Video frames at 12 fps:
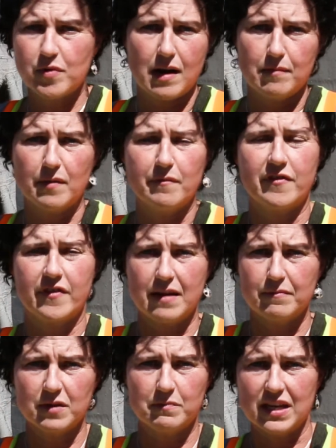problem for them
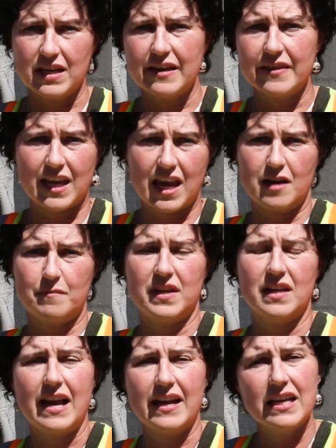to be in the
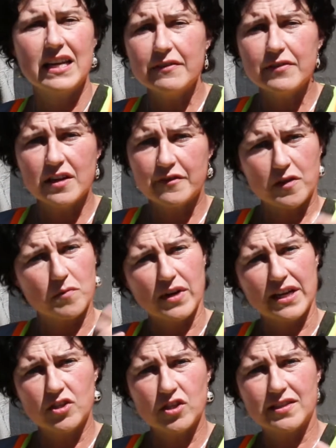canopy, and even if the
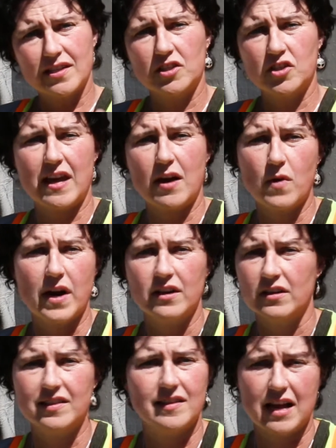branches touch that wire,
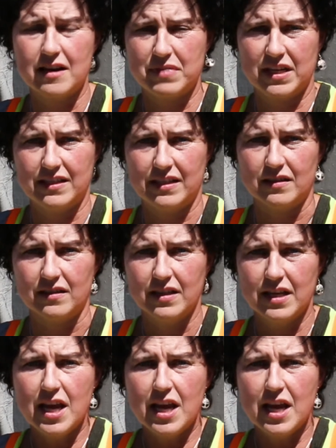it's not a big deal.